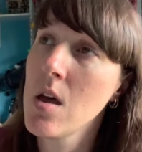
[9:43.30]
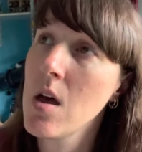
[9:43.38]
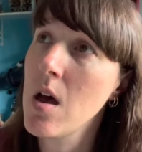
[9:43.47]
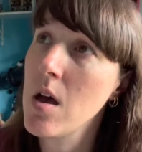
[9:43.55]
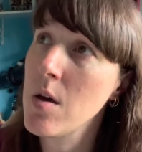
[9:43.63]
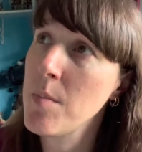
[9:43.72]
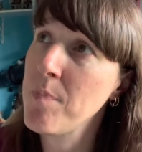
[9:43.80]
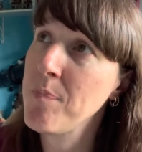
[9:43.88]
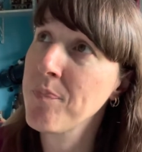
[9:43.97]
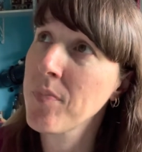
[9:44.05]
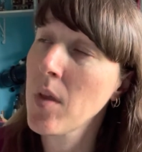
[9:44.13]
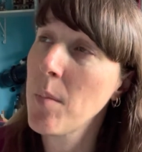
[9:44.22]

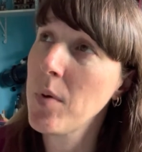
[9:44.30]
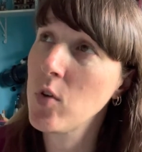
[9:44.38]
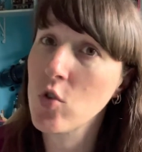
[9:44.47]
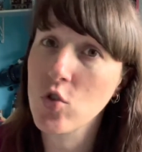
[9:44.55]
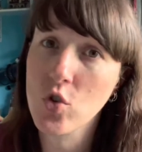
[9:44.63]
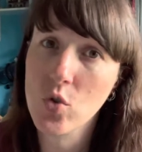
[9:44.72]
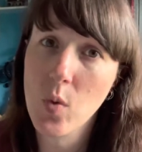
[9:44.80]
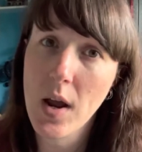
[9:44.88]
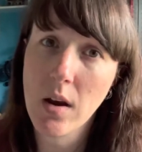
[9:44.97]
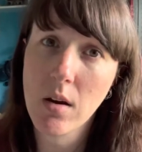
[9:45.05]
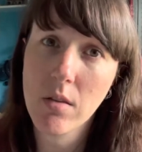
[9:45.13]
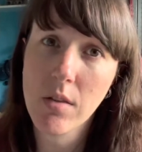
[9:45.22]
Um, but not sure
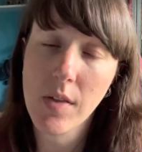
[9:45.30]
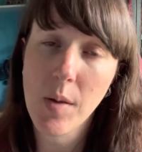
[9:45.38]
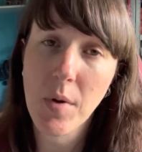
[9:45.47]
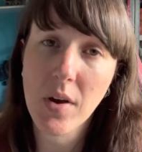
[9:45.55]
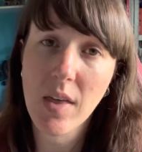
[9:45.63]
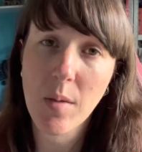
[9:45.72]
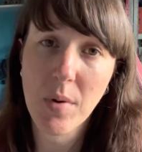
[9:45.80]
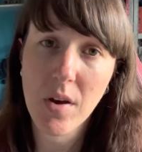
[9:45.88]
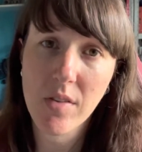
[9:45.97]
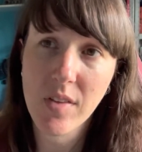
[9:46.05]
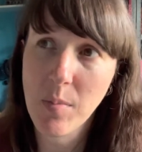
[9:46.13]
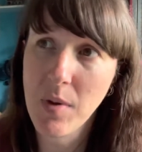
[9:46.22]
when. I think they might get the
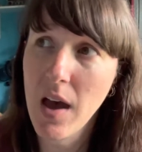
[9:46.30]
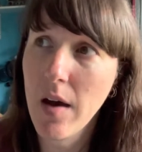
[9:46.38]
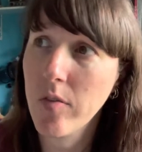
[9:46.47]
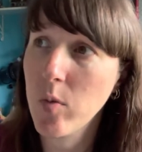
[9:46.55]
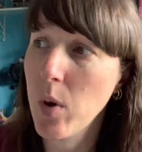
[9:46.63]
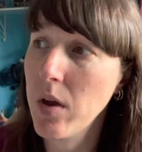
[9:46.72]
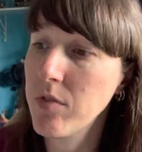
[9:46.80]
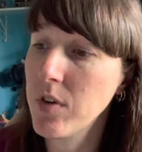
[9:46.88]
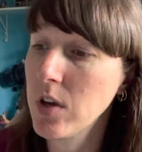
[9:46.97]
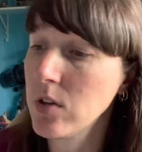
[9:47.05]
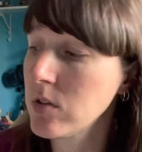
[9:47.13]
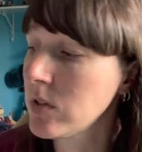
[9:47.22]
birthday bit out of the way
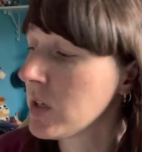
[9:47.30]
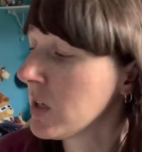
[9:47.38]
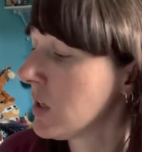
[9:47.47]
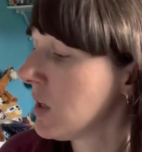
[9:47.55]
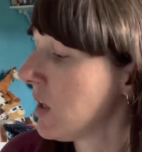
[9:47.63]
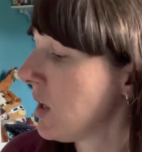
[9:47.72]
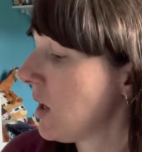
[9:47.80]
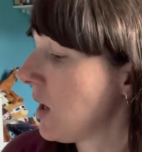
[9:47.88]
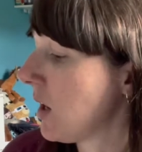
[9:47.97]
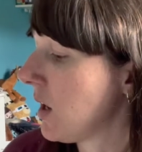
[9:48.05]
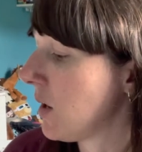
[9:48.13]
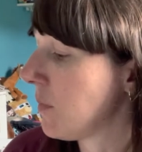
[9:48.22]
first.
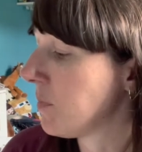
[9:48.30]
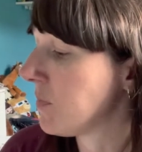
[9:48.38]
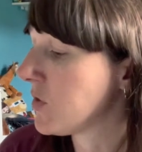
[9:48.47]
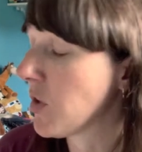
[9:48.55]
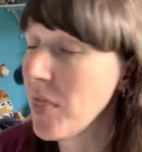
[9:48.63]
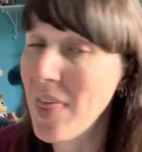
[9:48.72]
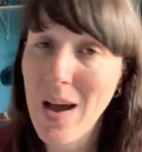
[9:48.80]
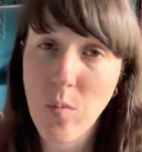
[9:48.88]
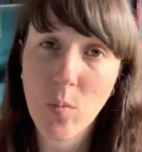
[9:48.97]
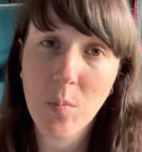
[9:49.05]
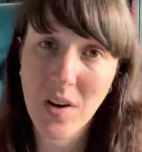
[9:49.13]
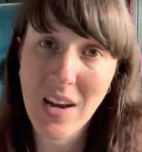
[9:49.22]
Um, so that
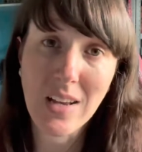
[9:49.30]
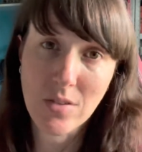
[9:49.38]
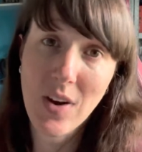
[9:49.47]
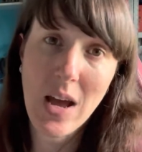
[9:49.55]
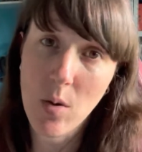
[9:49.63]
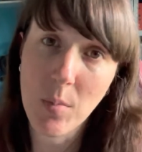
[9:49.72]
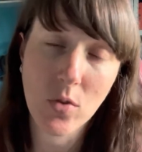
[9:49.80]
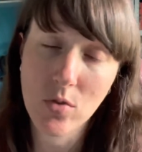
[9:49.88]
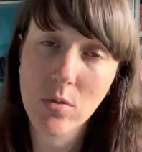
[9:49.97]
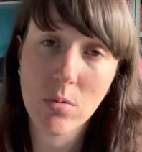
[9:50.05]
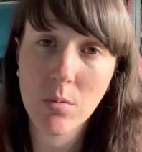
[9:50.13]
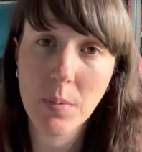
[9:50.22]
my next Flower
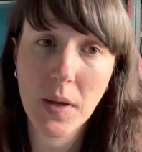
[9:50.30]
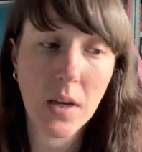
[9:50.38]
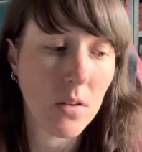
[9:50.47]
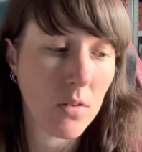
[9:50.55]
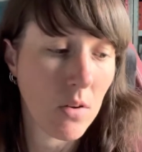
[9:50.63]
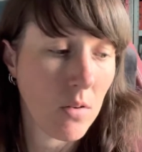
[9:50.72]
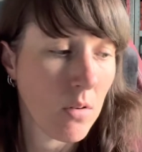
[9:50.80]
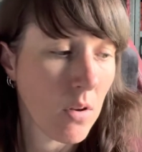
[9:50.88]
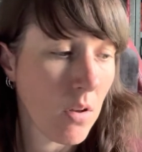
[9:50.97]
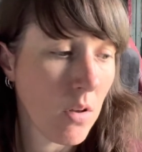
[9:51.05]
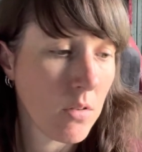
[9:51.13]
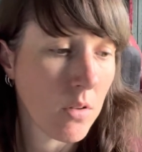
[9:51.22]
Monster will be here soon.
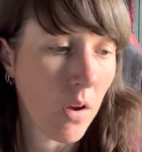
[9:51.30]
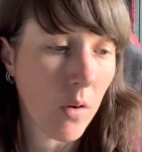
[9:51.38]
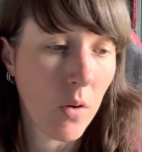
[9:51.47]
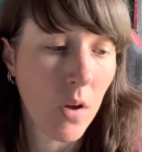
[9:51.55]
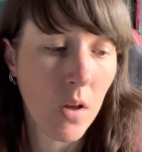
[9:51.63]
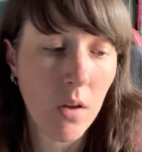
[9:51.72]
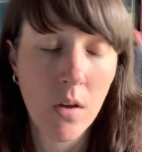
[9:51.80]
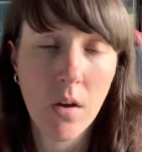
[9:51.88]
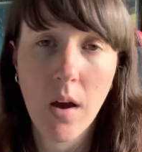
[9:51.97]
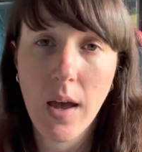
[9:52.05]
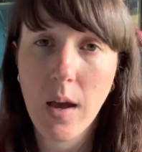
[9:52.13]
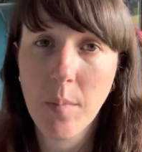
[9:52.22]
So
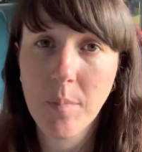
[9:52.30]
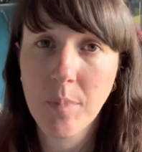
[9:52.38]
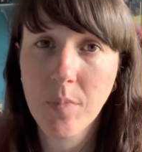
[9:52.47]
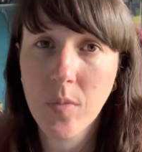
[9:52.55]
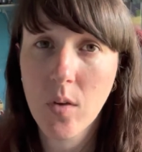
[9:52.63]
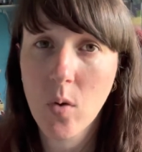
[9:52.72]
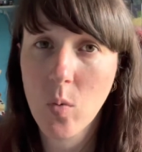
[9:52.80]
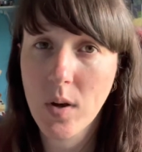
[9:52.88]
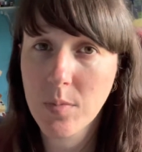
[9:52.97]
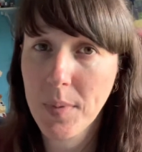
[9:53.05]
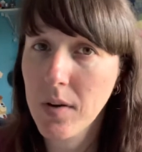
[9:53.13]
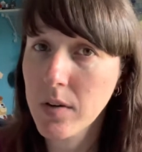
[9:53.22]
I am
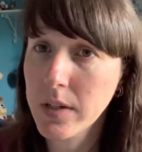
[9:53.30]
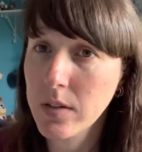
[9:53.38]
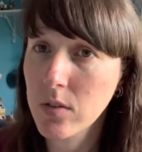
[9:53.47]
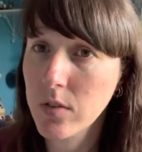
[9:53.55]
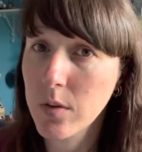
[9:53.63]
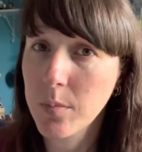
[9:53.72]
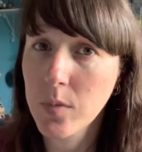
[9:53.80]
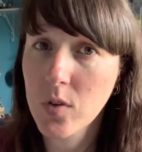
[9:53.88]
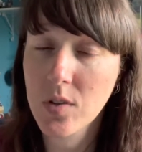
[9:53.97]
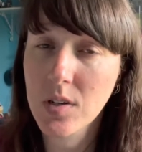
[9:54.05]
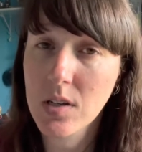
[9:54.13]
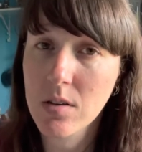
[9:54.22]
always behind on them because
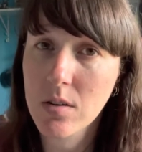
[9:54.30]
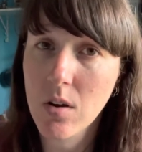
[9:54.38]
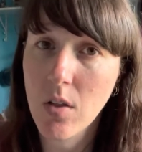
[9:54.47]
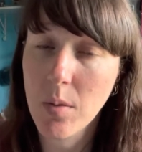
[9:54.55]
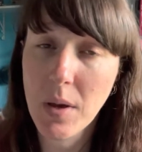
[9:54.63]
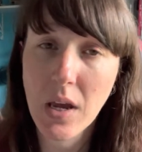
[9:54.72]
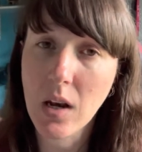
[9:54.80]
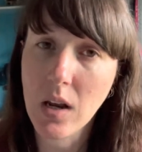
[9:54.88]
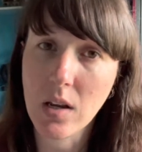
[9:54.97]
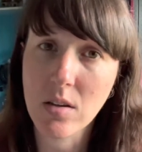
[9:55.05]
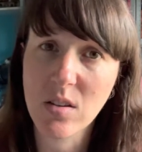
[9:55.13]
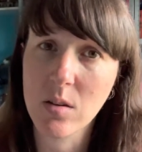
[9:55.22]
I didn't start the
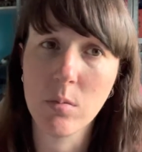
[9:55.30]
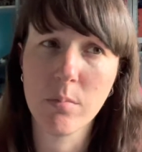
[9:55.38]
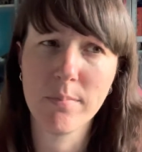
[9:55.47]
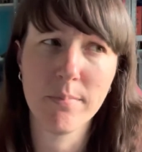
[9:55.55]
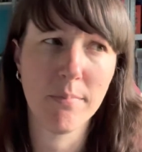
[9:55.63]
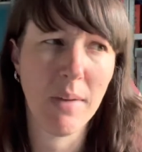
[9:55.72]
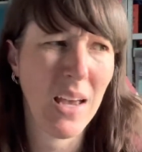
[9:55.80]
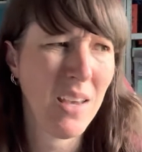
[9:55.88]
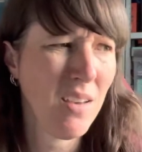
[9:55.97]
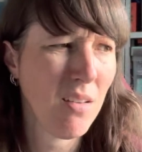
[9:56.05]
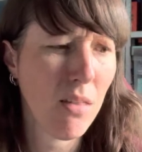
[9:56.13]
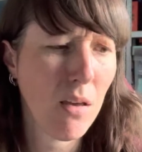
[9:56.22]
peony until
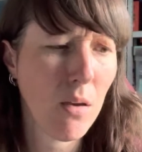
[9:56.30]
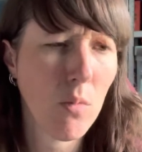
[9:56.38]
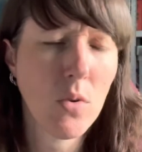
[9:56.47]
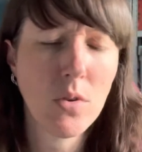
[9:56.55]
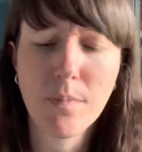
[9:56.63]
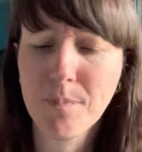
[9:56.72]
May, I think it was.